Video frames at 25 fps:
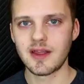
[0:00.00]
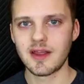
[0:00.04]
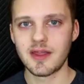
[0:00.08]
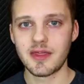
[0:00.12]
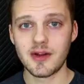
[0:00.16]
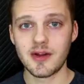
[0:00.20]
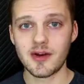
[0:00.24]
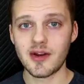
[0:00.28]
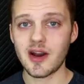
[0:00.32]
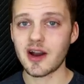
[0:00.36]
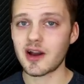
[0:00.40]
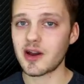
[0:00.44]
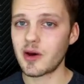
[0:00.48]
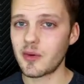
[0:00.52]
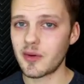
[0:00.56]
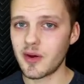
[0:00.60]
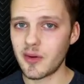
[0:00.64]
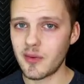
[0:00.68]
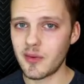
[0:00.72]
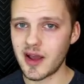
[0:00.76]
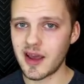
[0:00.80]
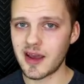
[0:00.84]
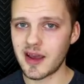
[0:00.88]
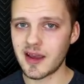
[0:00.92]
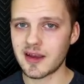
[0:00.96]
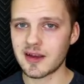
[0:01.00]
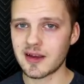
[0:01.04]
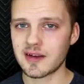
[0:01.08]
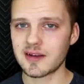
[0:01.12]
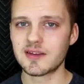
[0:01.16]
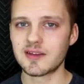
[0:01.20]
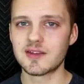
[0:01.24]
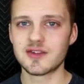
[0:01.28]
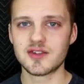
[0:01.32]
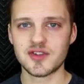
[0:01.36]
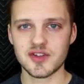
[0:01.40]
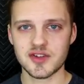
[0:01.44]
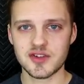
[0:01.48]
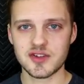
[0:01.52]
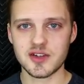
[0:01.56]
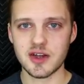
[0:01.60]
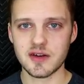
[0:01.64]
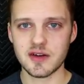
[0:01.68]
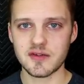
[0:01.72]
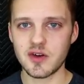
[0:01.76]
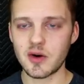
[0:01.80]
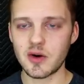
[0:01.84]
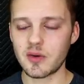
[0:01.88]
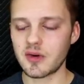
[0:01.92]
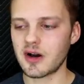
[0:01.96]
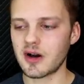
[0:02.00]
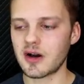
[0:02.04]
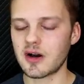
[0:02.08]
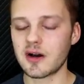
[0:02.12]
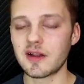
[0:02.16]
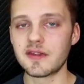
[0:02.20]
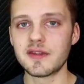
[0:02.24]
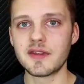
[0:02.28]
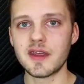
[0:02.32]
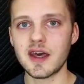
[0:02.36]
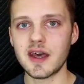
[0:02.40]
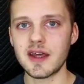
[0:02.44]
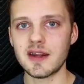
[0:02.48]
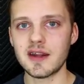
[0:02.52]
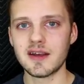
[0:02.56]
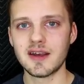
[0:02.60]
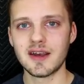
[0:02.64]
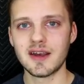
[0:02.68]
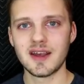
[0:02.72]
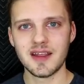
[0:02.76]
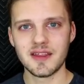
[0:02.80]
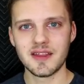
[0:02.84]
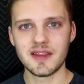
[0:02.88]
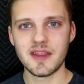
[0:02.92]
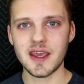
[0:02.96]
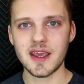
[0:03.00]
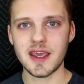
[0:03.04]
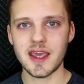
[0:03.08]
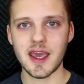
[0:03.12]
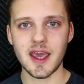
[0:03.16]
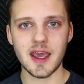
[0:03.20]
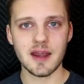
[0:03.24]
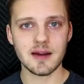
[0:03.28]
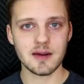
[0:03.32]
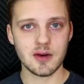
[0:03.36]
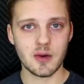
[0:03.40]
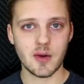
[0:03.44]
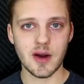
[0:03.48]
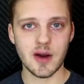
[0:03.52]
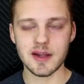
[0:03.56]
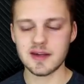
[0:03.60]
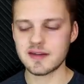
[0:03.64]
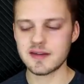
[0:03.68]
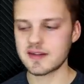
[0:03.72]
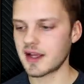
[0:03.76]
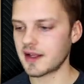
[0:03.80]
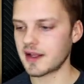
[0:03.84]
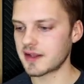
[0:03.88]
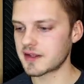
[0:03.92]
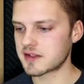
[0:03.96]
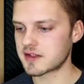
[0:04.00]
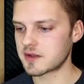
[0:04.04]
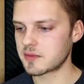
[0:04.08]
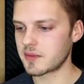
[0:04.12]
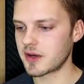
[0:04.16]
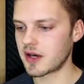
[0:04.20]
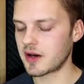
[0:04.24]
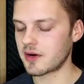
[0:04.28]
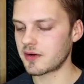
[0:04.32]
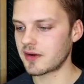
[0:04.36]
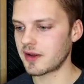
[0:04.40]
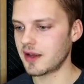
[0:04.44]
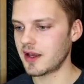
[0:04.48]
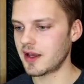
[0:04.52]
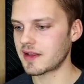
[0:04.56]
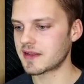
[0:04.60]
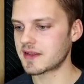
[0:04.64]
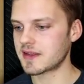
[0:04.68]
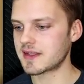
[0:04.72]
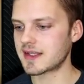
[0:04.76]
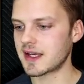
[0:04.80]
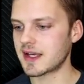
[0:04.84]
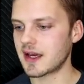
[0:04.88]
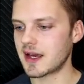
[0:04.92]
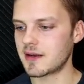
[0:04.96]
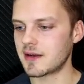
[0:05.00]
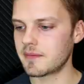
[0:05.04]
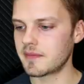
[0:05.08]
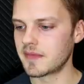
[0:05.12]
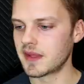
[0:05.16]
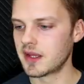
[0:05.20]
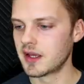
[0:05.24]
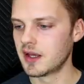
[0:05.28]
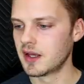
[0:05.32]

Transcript: They're not going away. There's just stuff going on that they can't quite tell us about at the time.